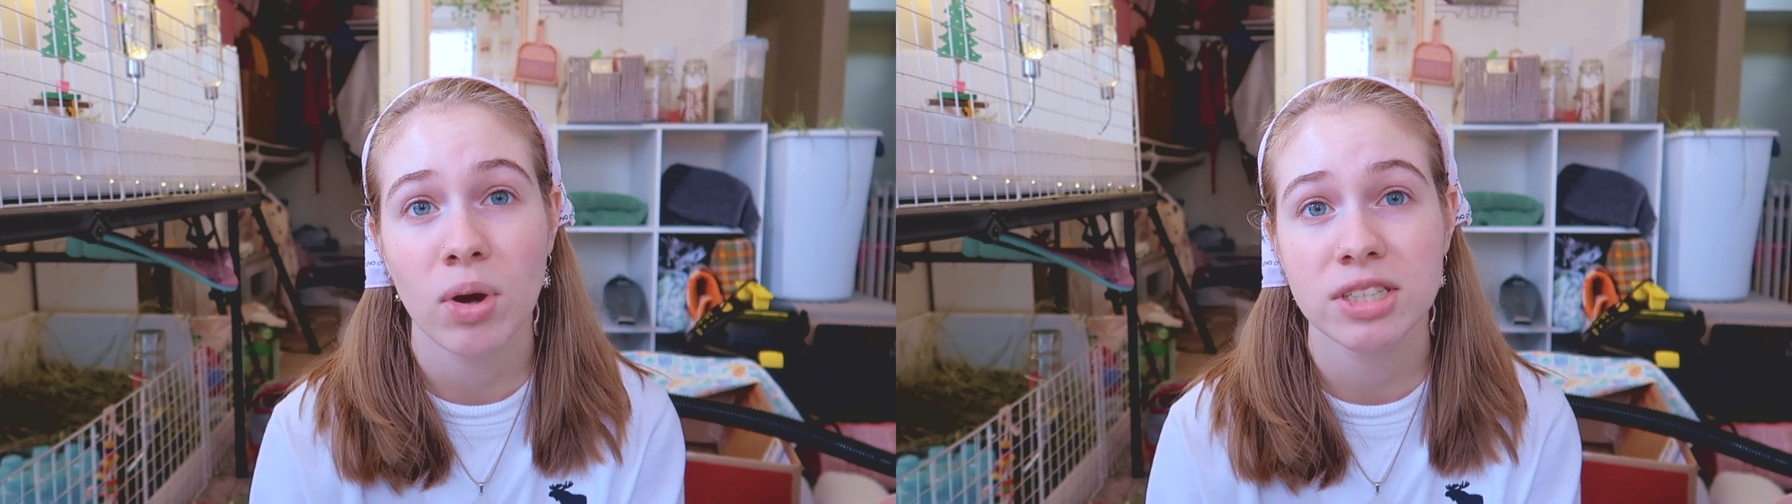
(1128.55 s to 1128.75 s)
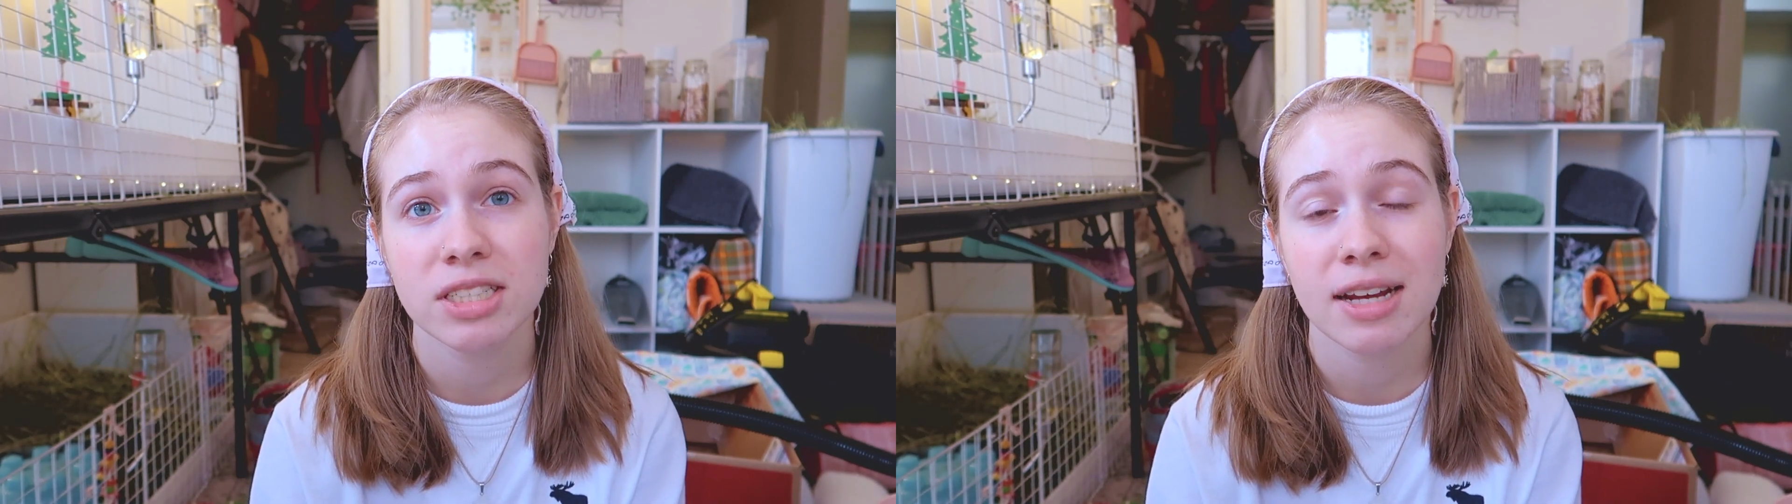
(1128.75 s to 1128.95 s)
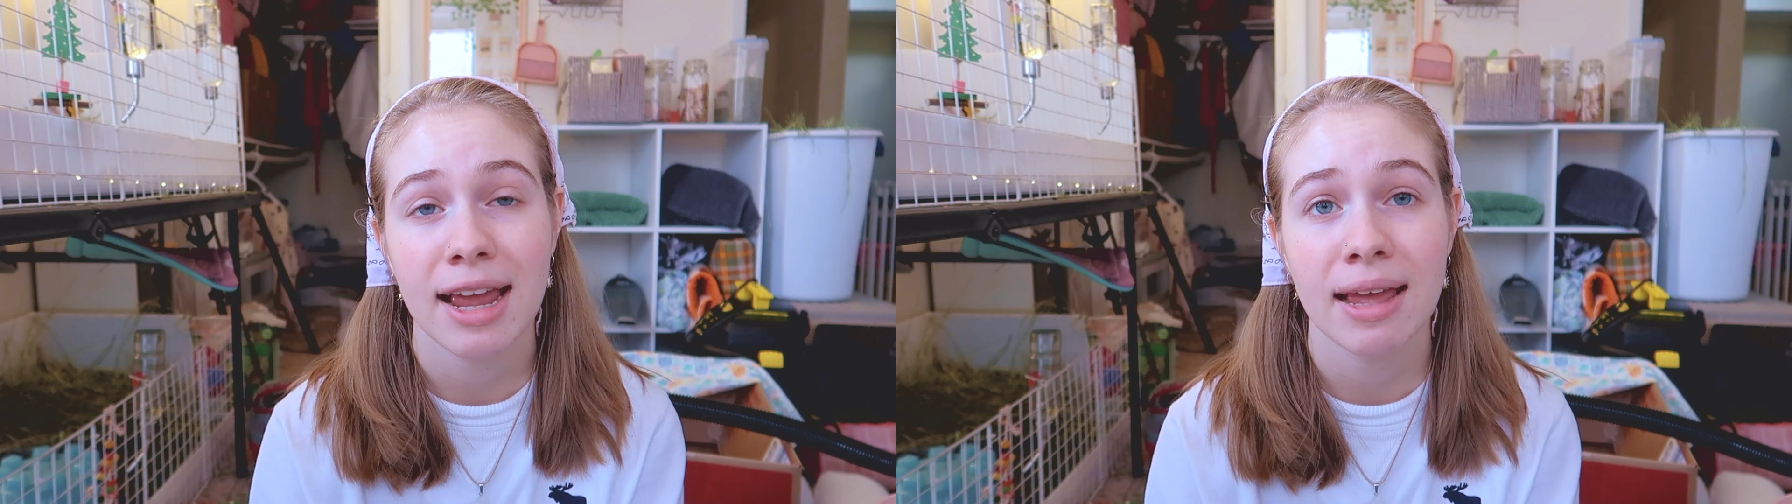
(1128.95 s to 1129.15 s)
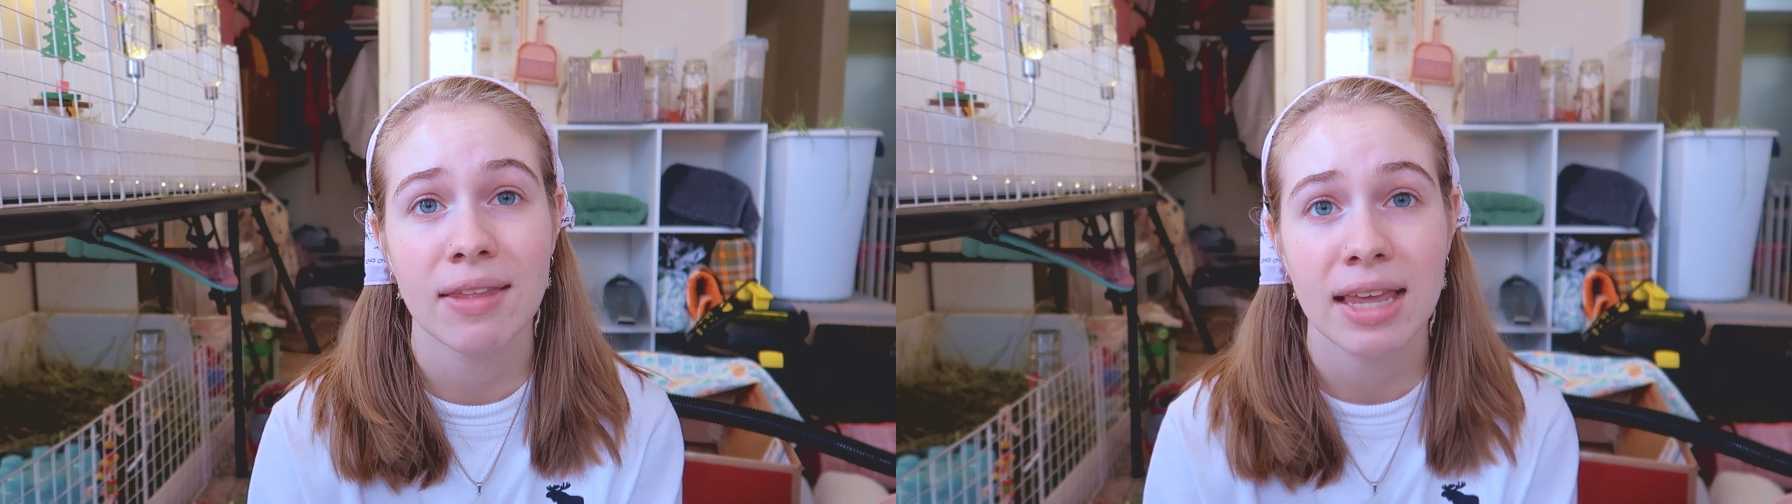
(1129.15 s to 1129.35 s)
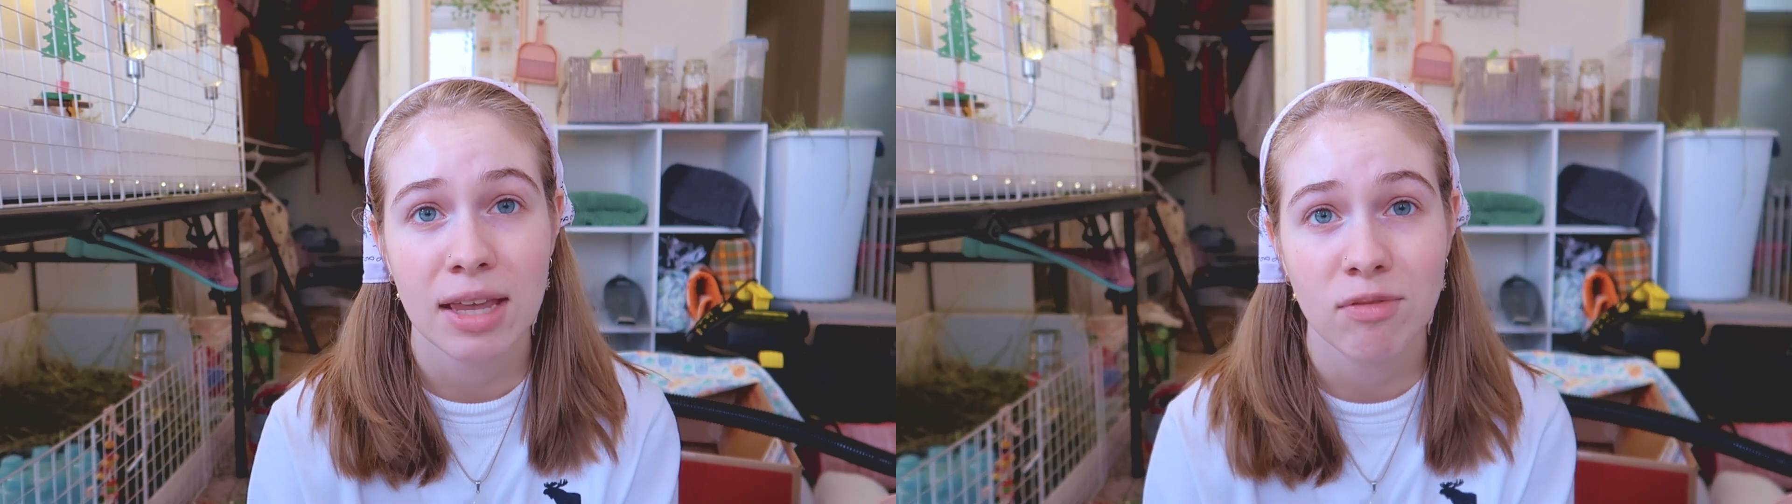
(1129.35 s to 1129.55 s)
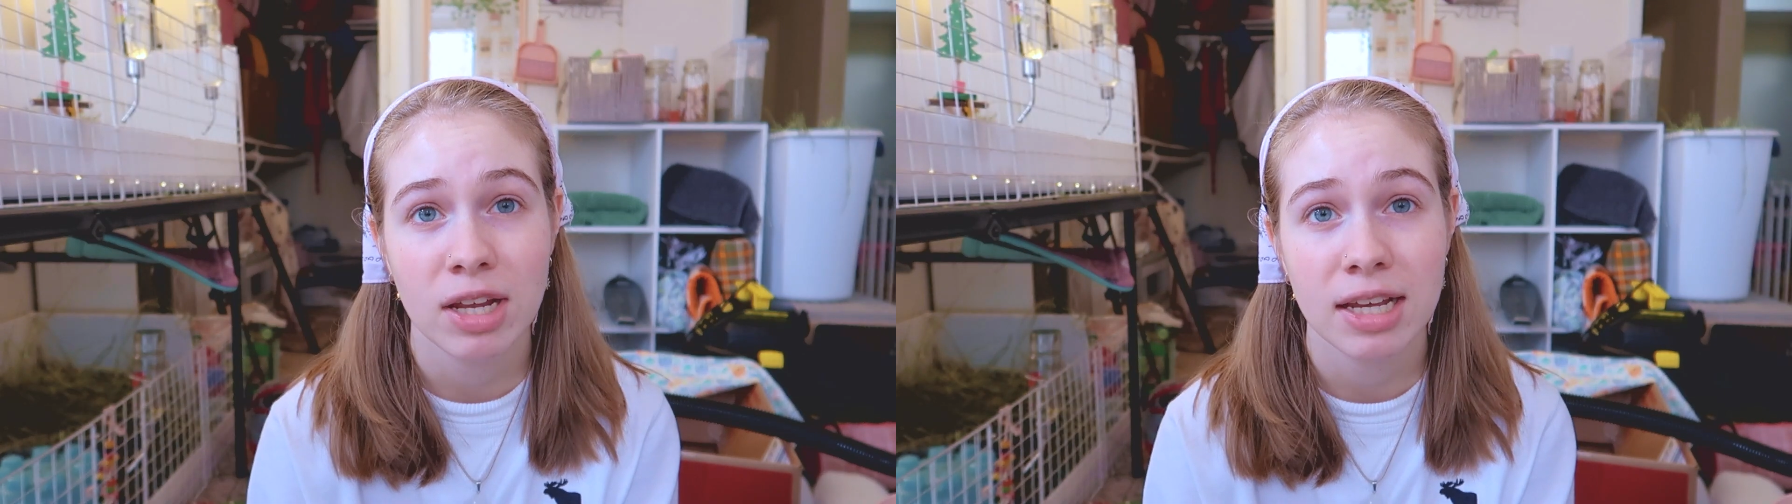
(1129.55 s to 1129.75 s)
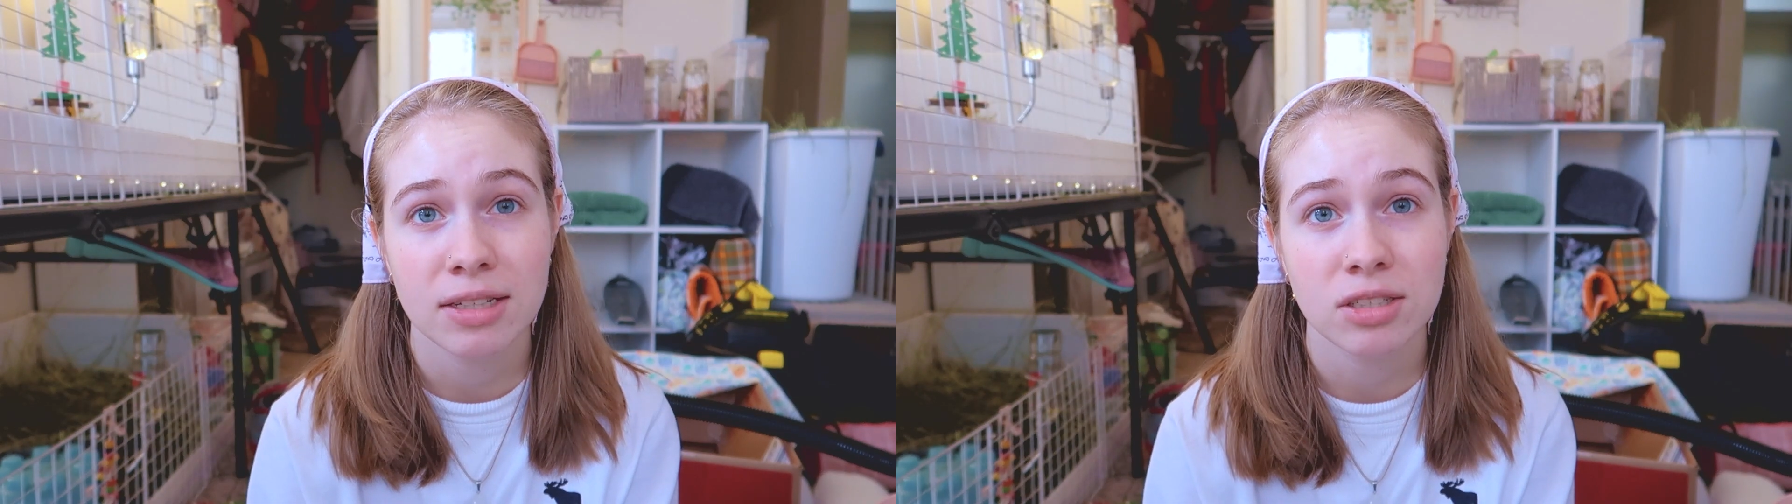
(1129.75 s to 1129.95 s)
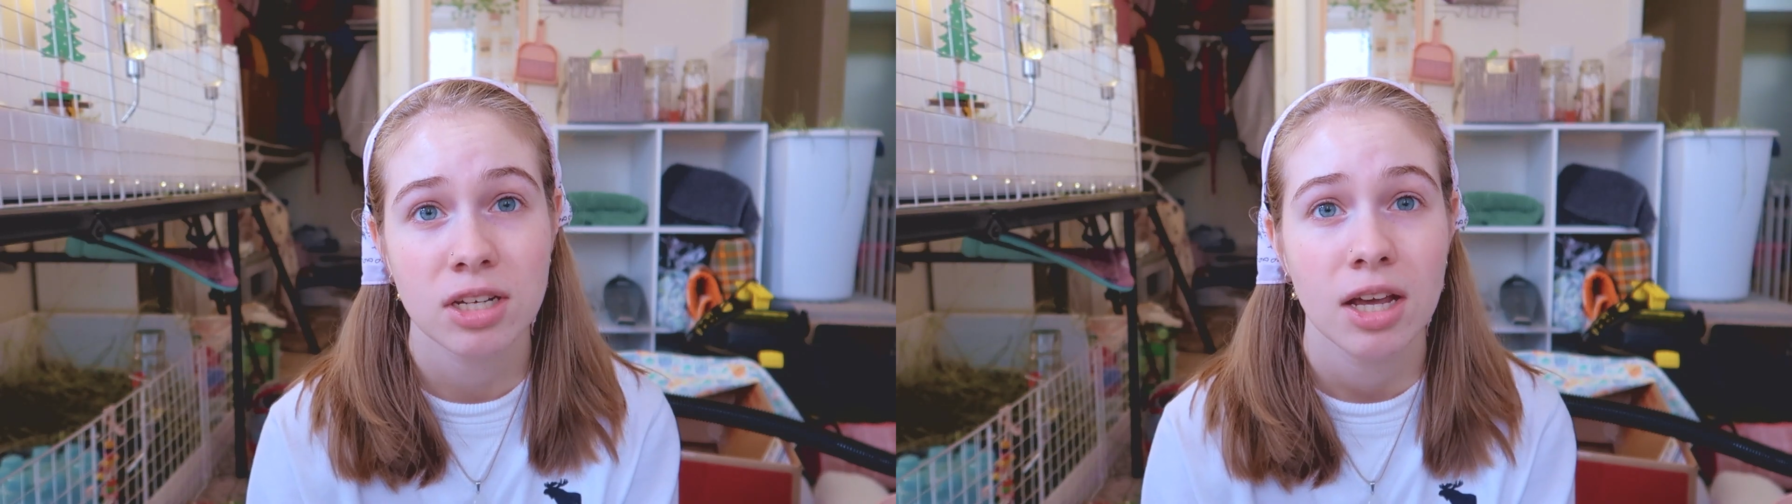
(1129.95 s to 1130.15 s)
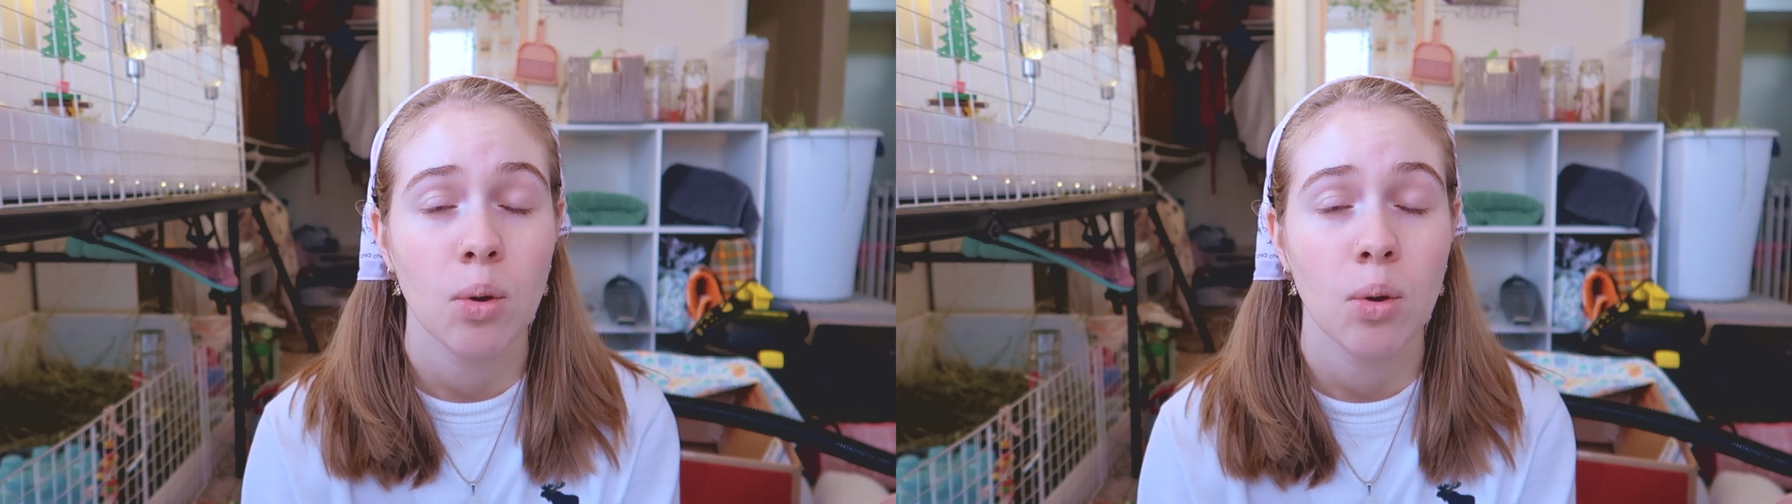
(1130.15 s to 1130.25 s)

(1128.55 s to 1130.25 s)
once a day in the evenings,